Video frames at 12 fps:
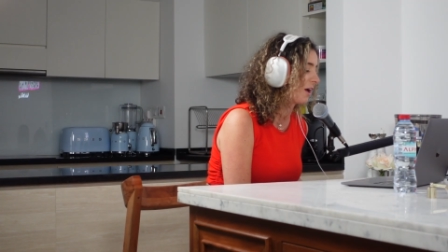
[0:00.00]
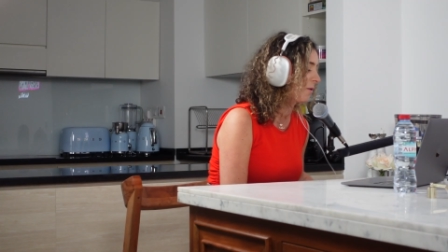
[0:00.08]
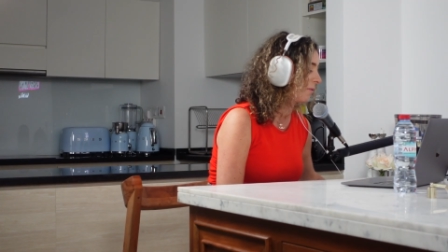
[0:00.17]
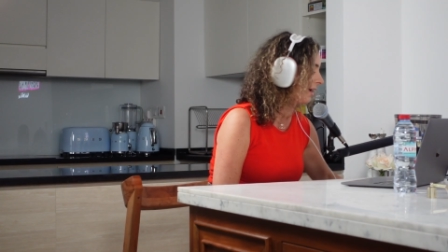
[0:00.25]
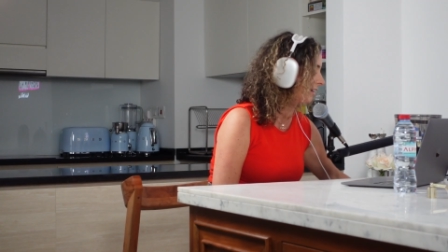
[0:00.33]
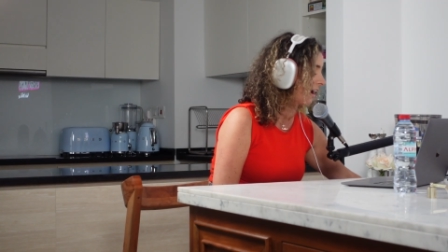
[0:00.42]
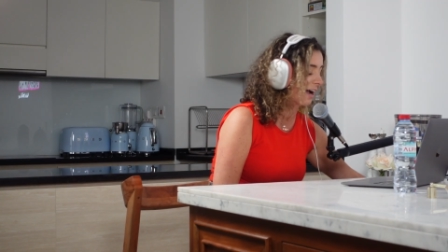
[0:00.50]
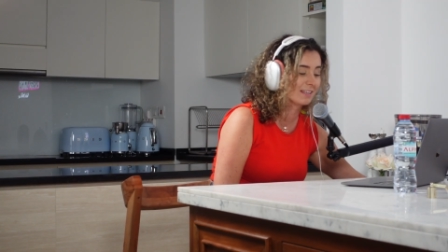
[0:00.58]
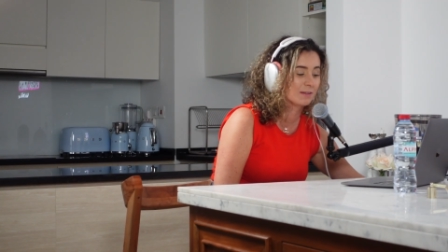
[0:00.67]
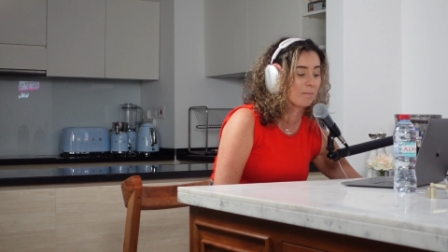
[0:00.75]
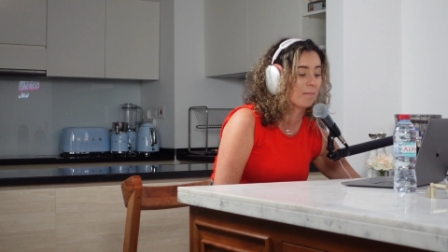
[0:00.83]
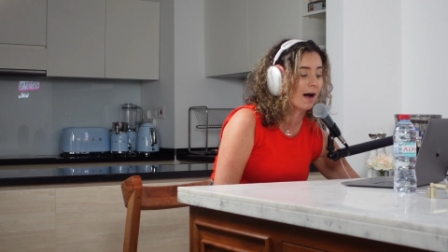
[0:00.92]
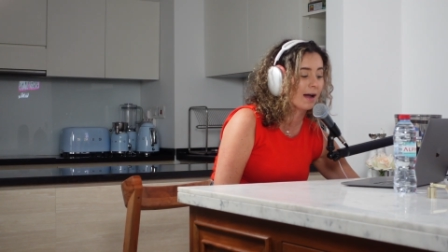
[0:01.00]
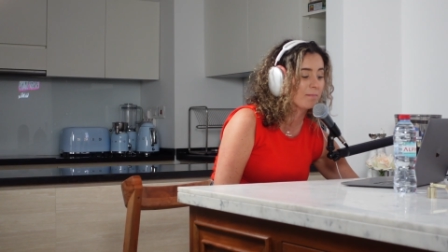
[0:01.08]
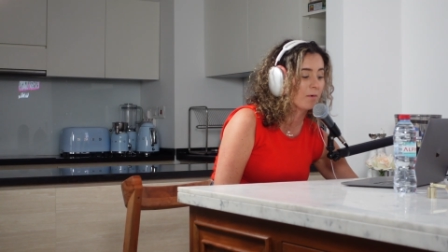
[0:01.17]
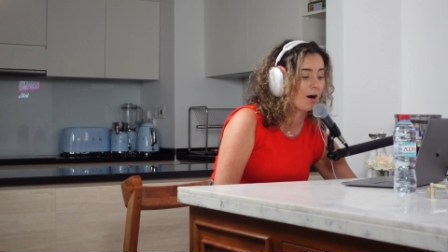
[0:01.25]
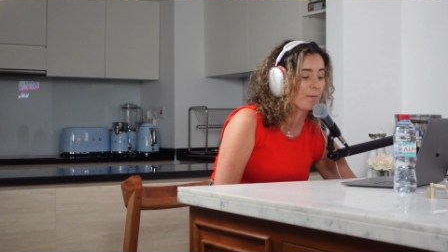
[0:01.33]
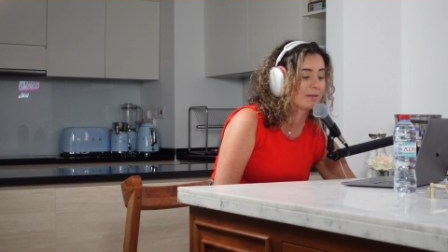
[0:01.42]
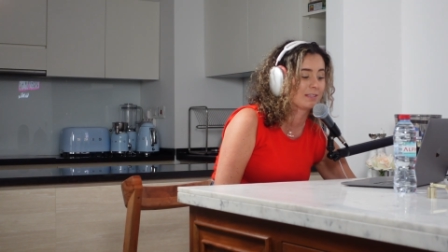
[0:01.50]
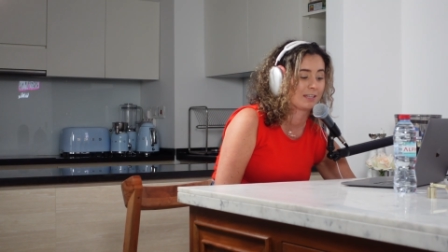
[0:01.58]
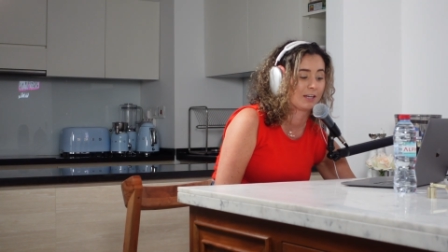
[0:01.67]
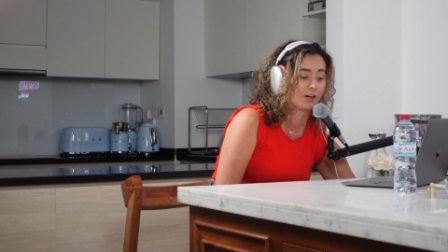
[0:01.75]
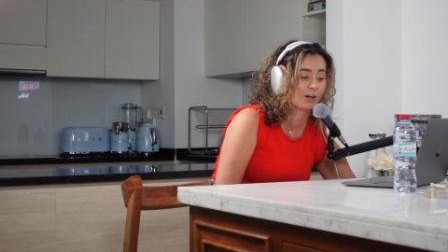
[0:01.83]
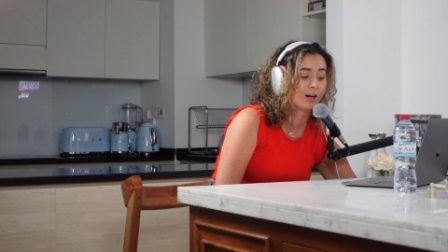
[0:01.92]
that right, guys. My mom is
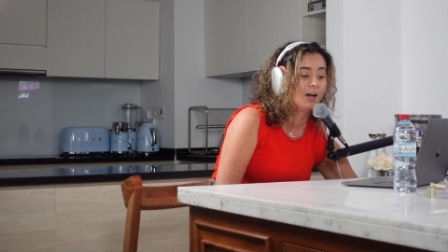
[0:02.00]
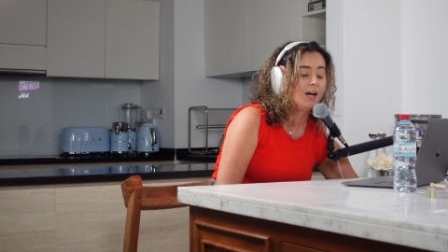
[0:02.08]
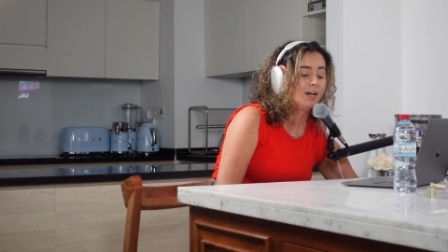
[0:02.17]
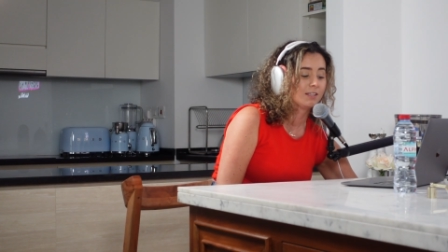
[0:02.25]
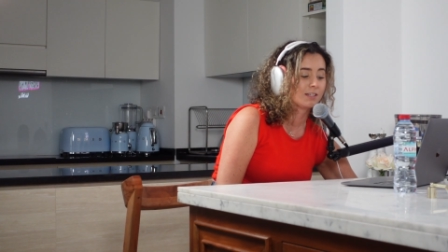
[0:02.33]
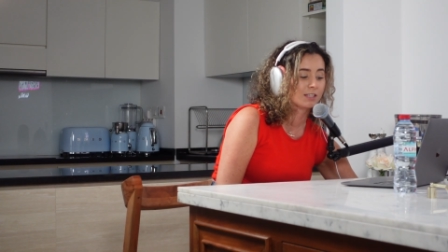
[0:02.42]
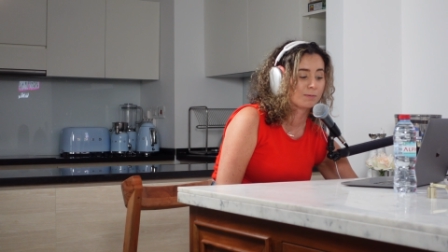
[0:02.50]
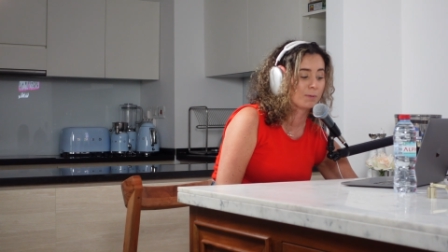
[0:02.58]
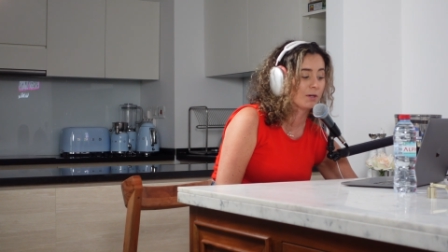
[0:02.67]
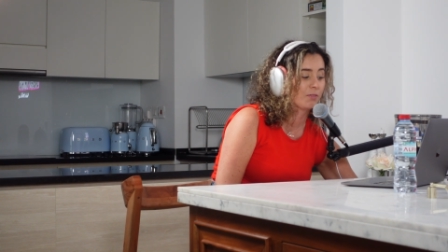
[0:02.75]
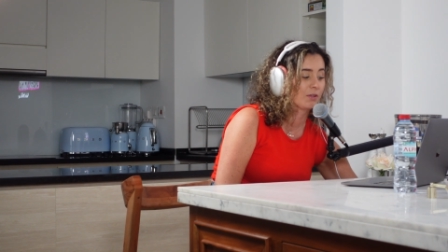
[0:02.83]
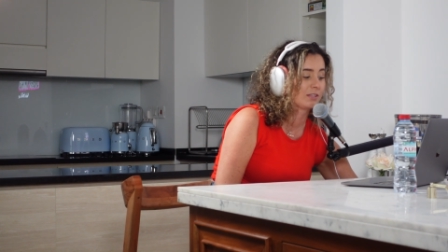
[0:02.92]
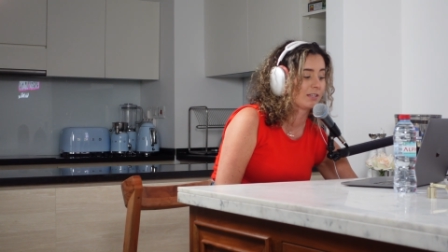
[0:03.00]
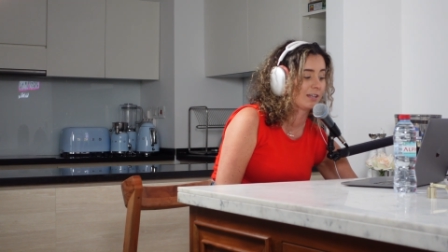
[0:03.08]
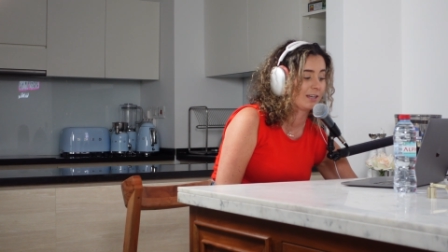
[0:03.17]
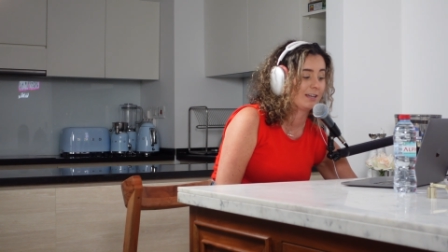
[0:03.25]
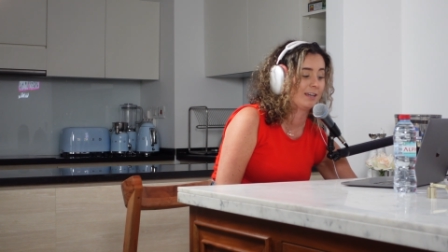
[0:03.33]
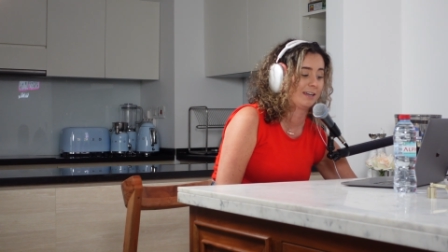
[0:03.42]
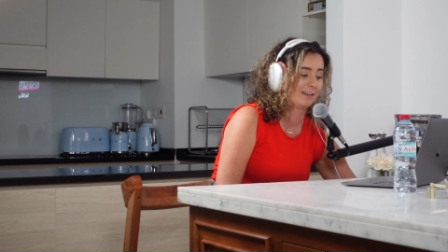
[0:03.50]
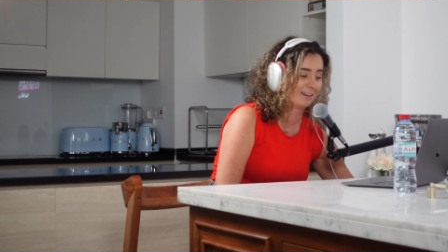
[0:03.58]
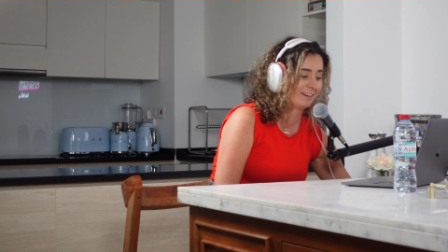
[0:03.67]
here to spill the tea